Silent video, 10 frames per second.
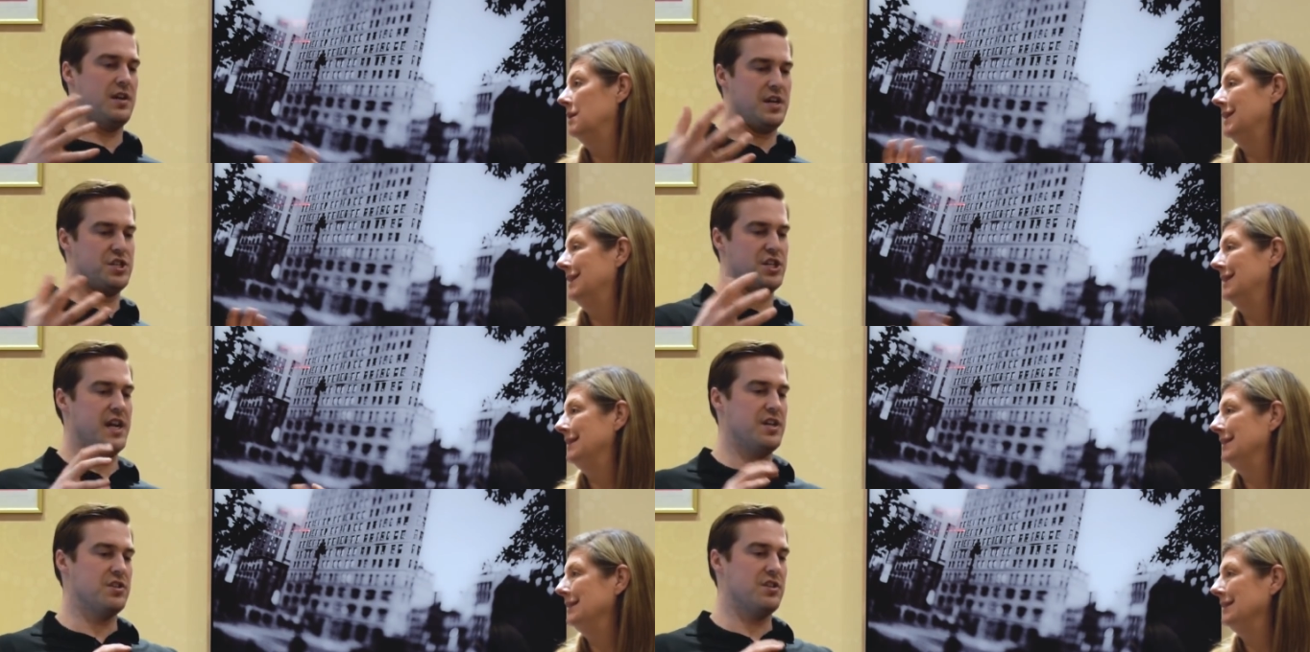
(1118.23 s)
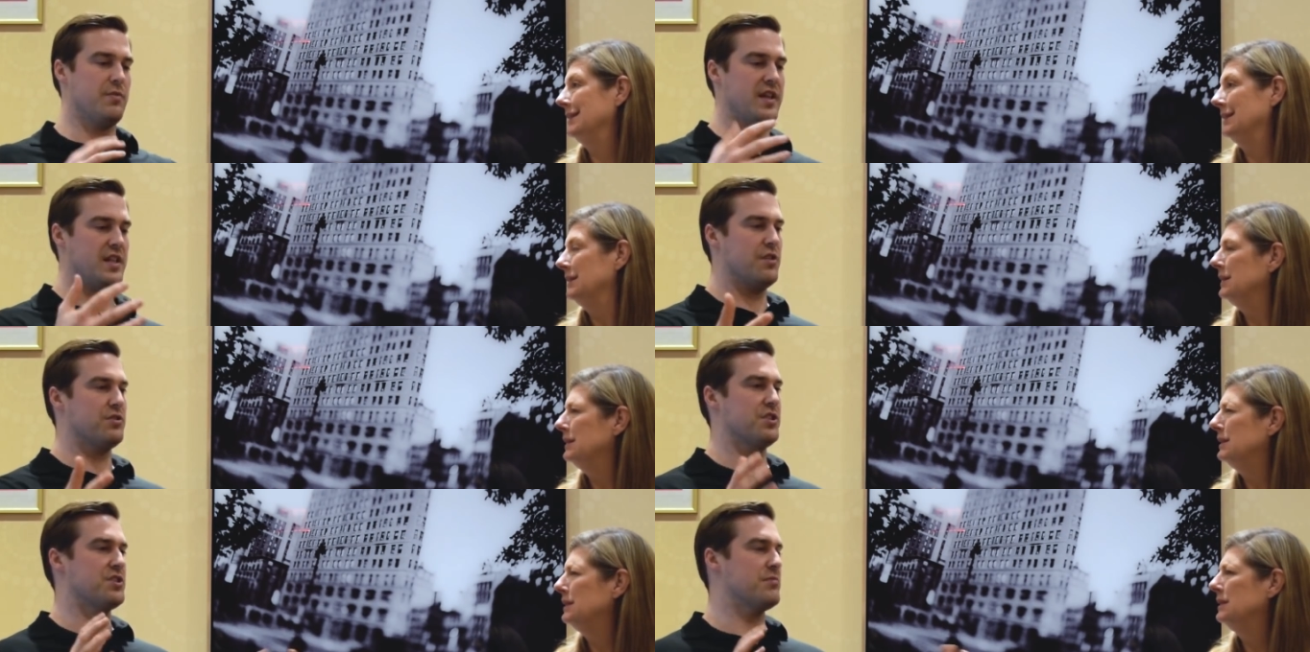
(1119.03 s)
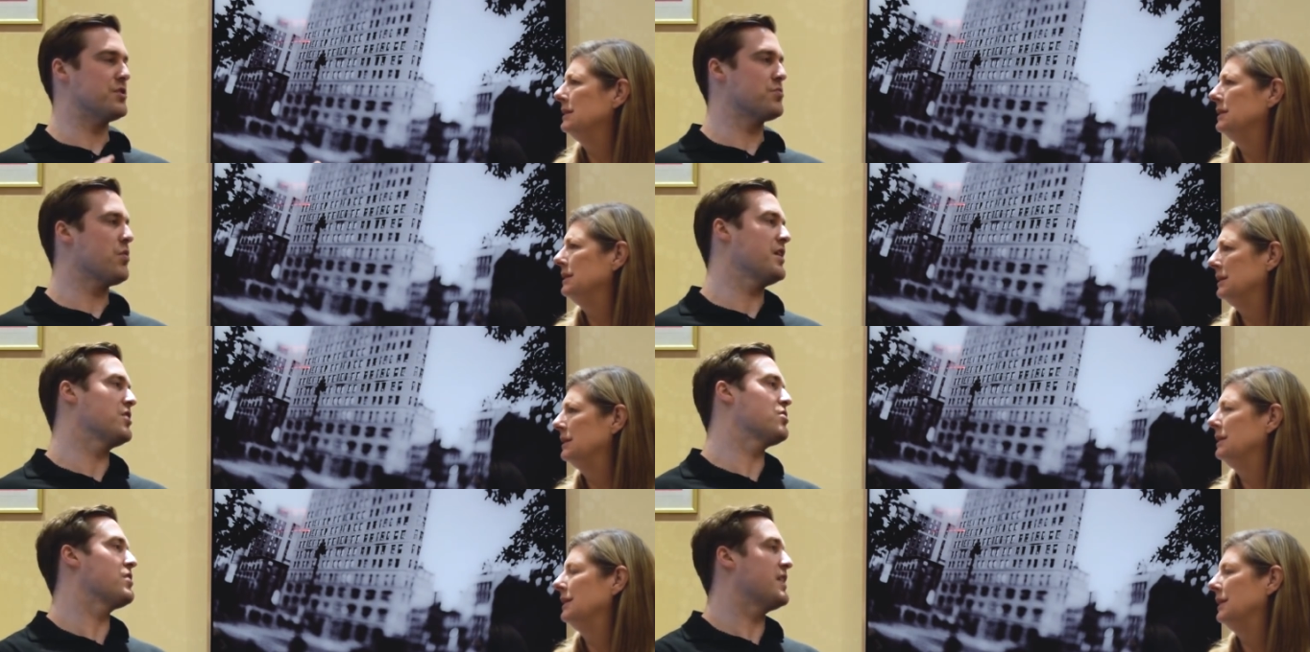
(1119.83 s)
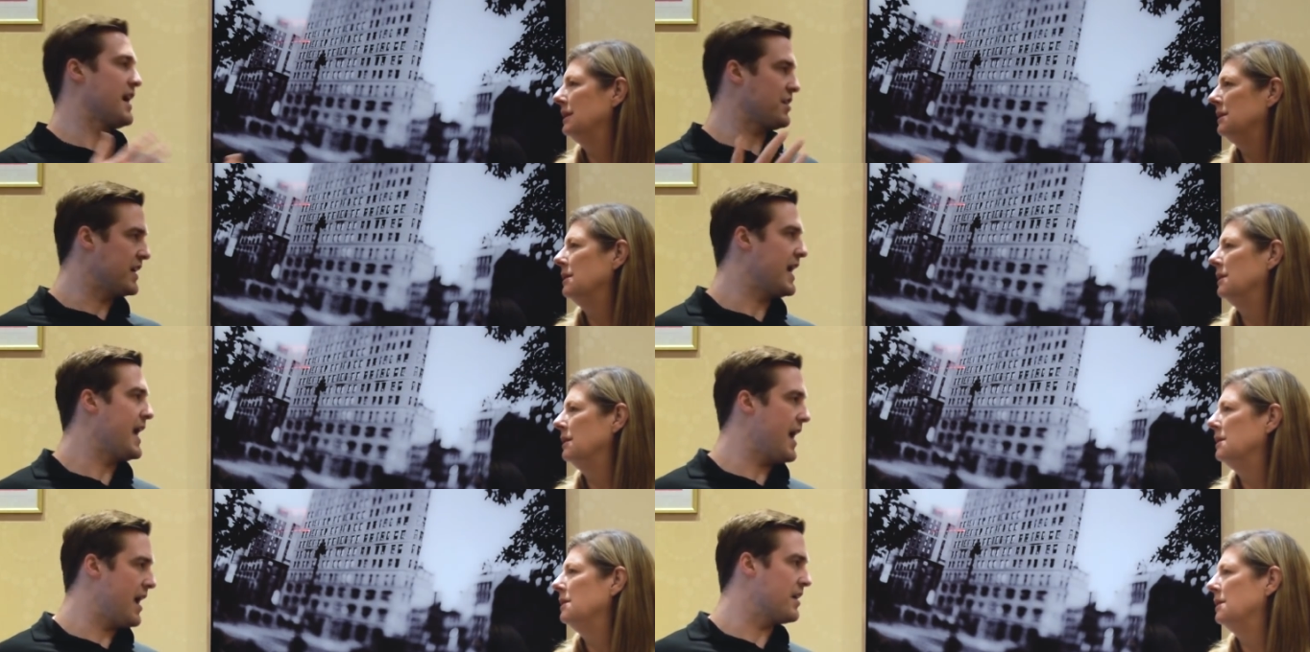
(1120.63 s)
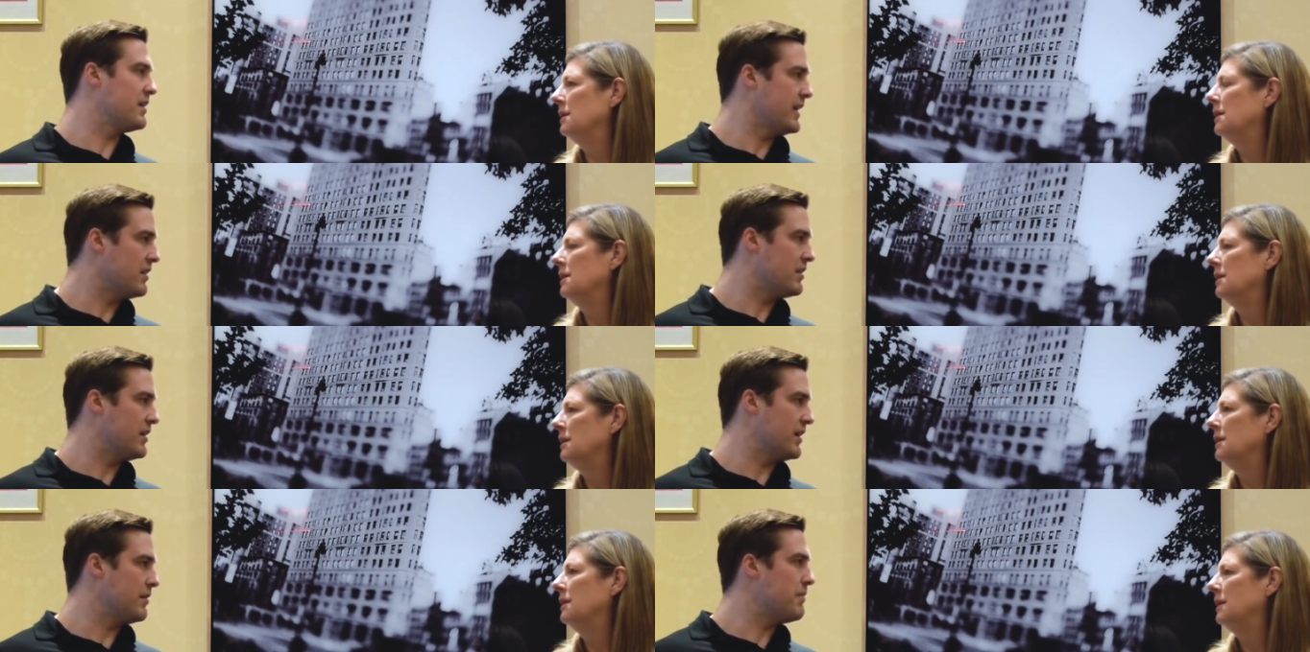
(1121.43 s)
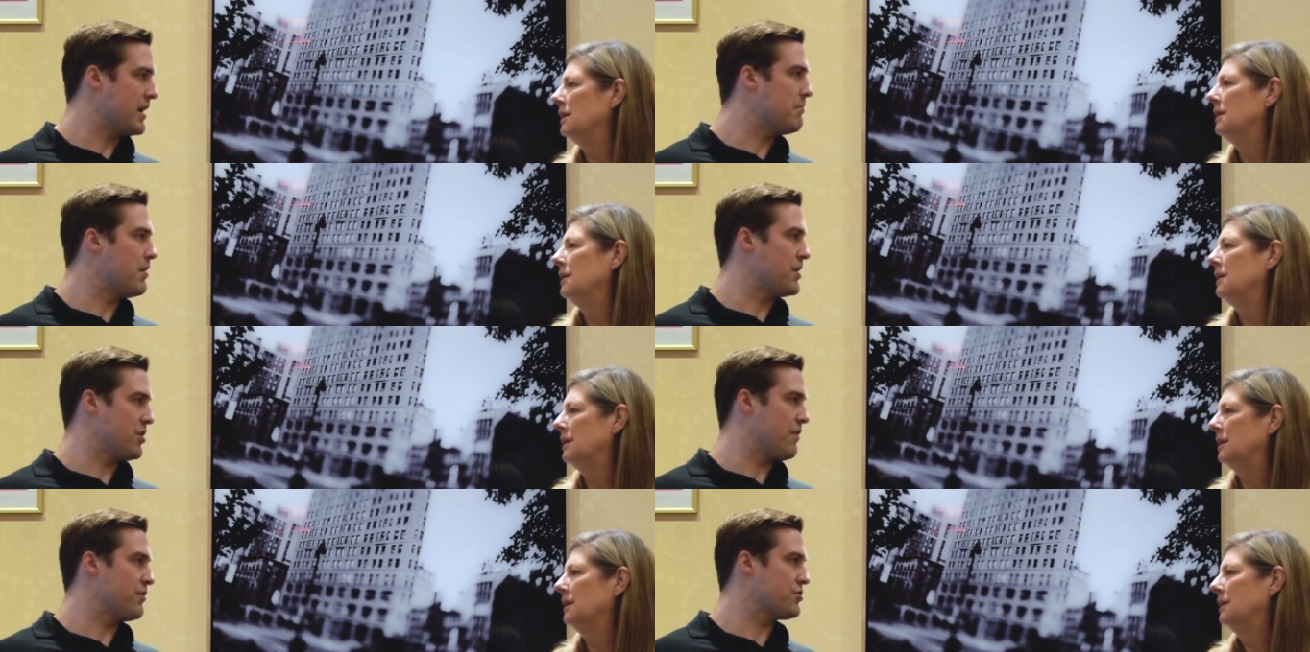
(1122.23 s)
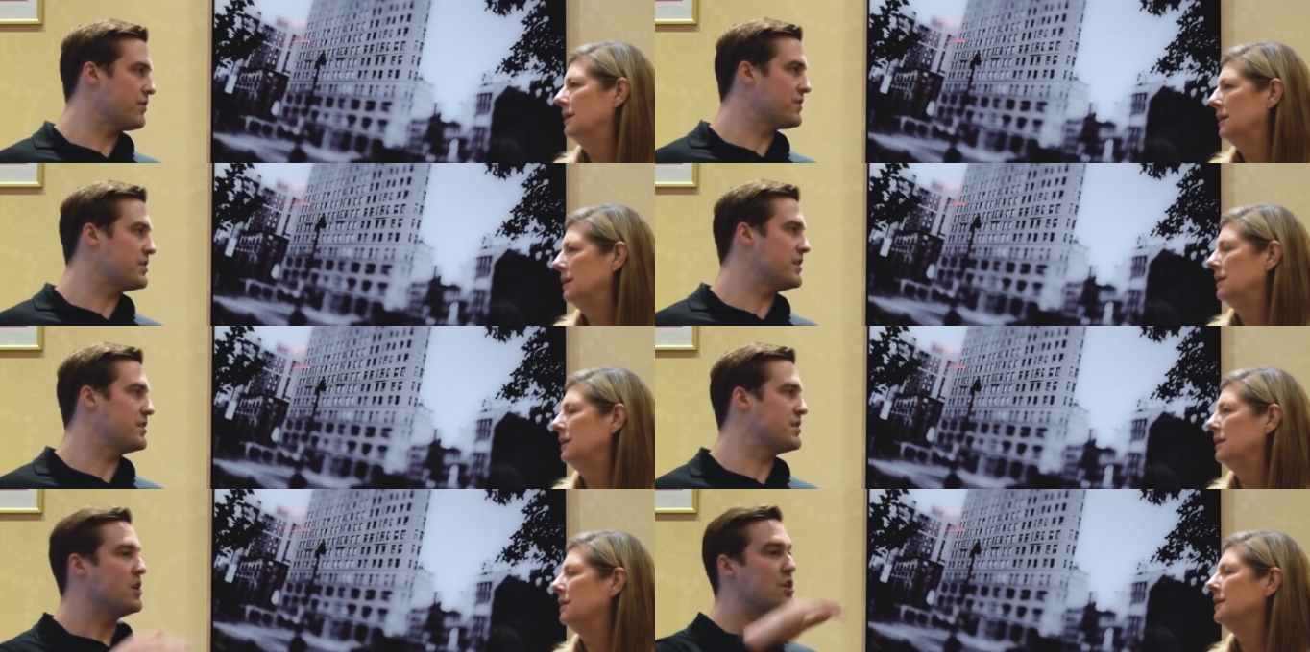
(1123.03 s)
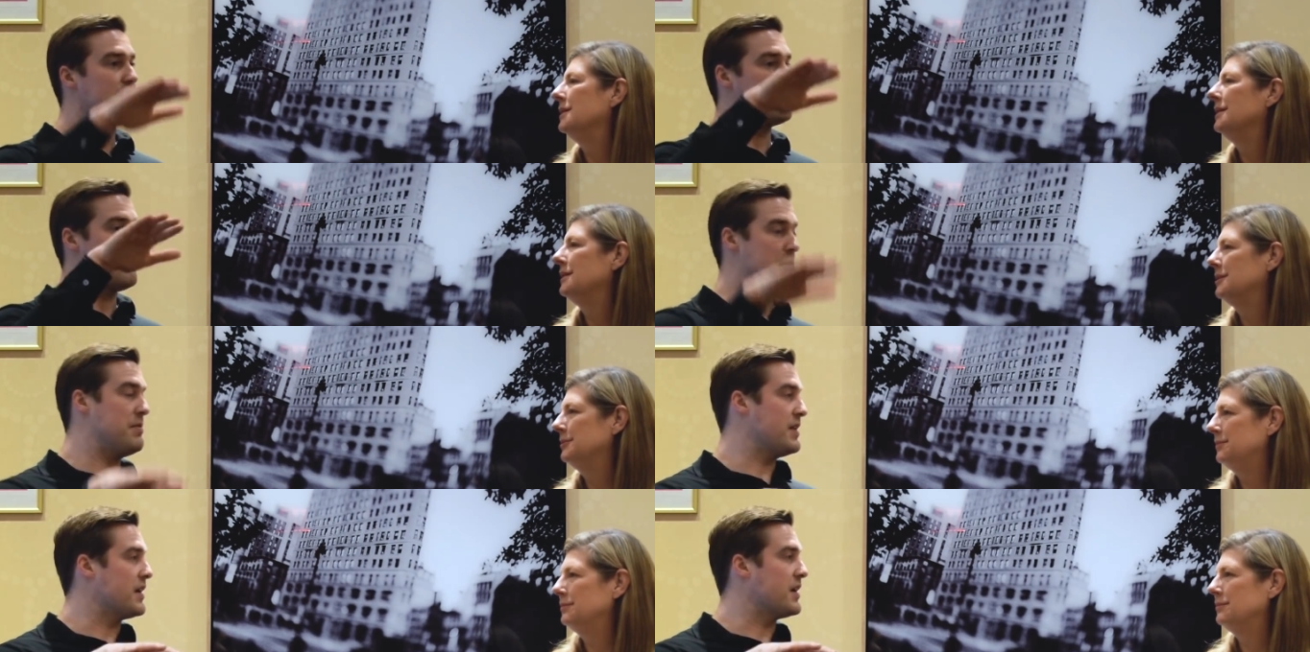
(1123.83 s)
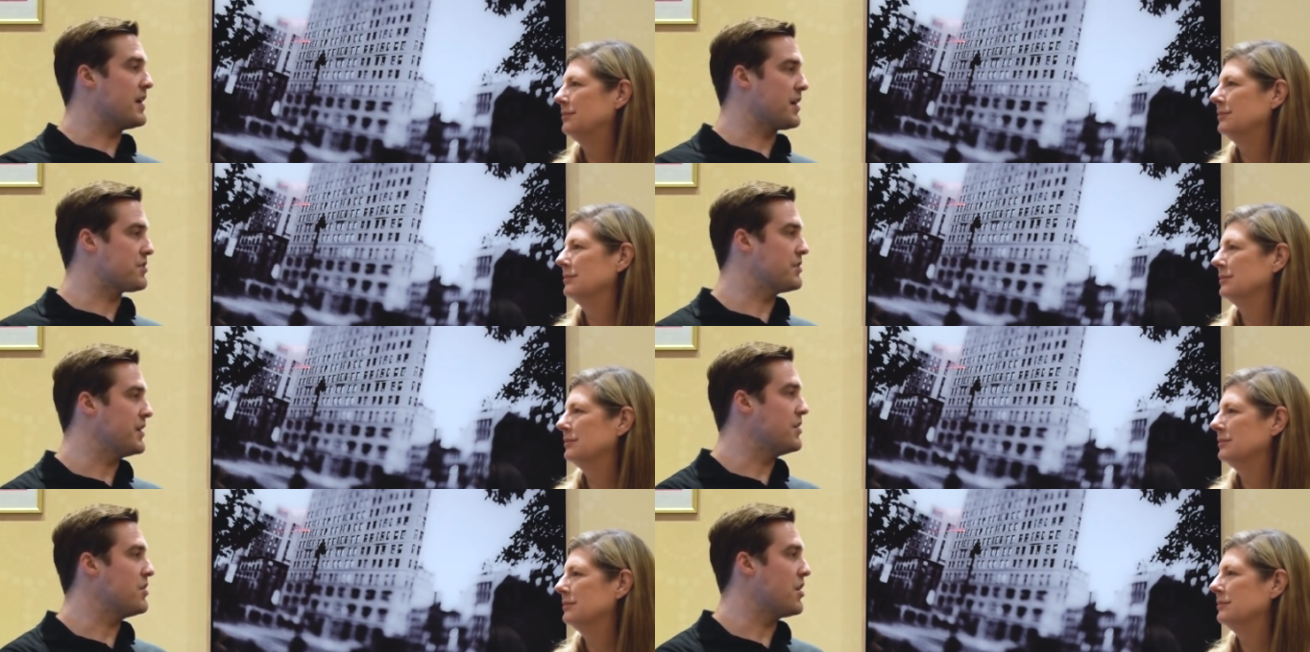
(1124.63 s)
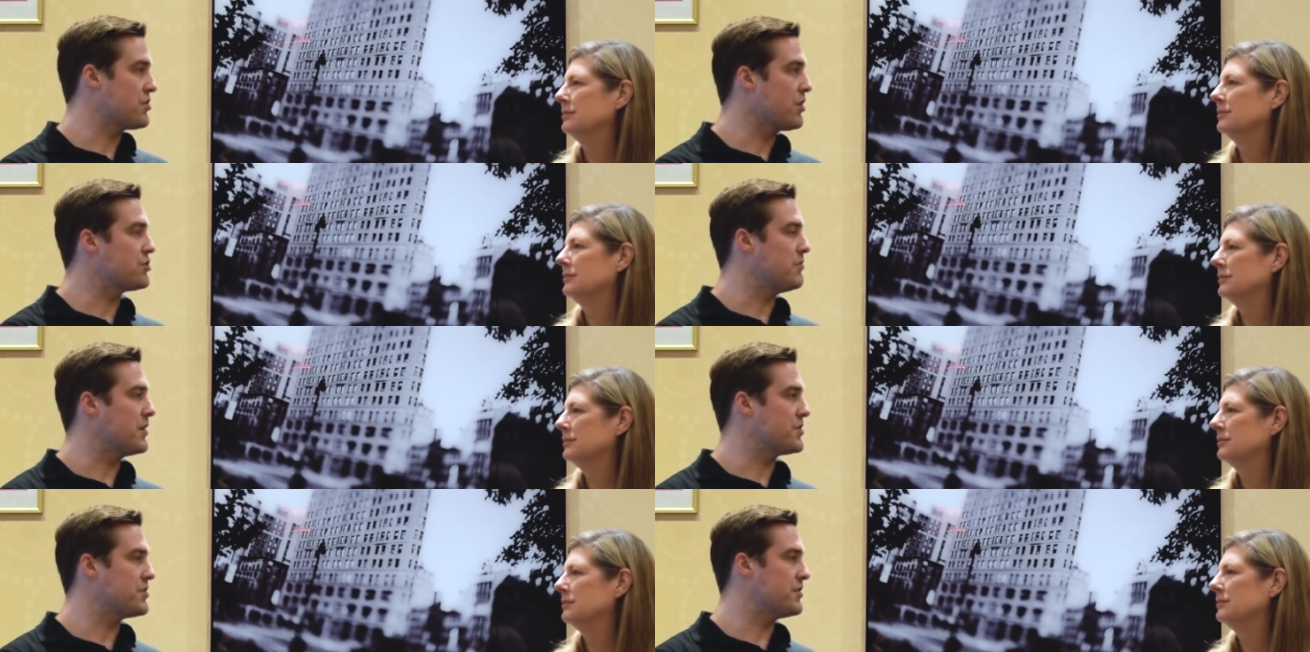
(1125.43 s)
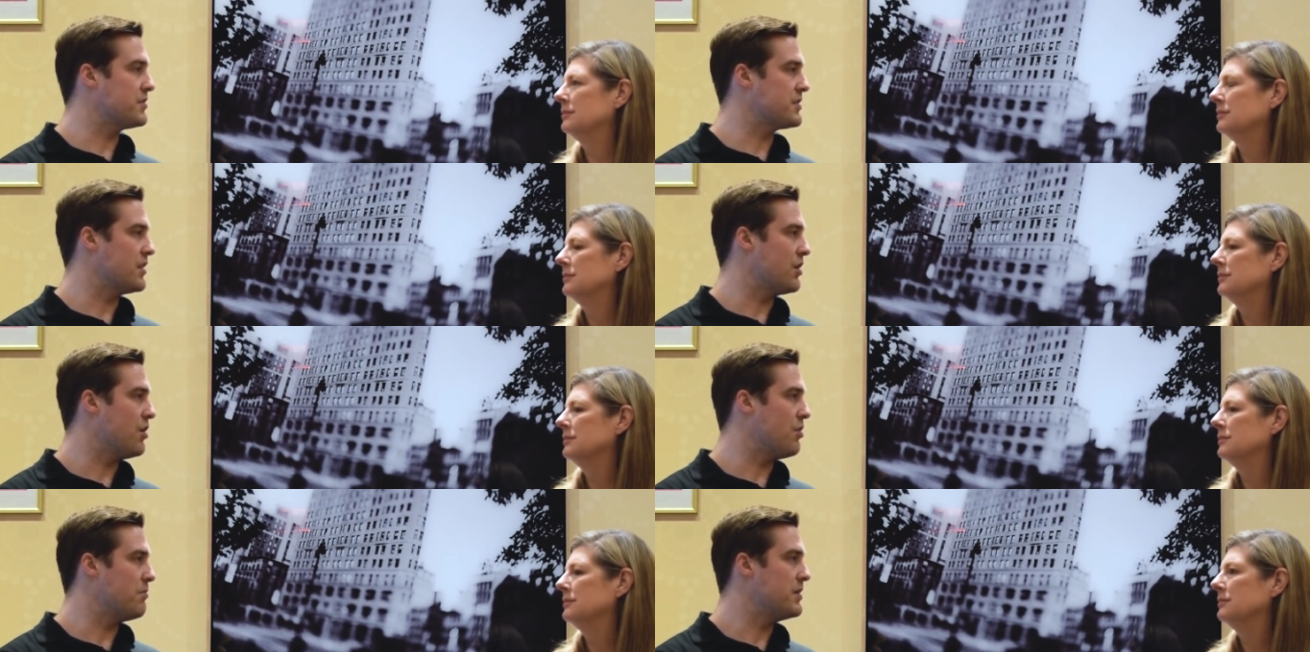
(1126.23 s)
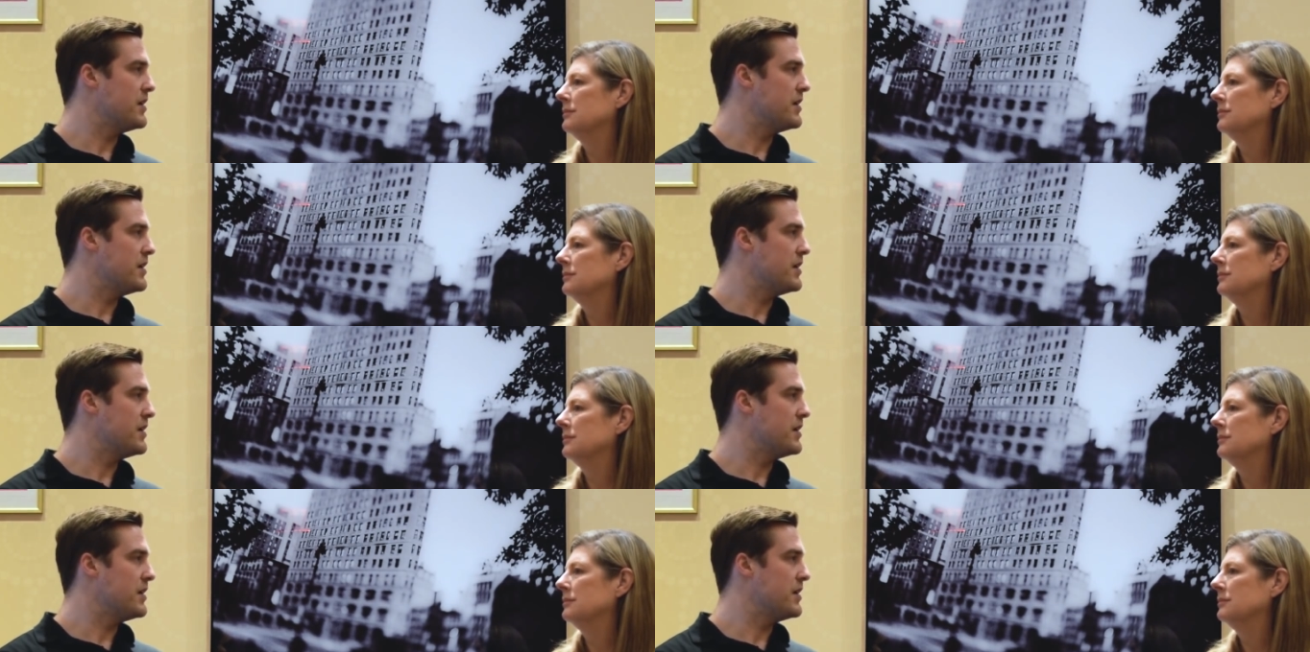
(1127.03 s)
Speaker 1: a, change in the way the ecosystem is running so that they actually can legally make money off those services so that maybe they can actually not charge so much to sell a home.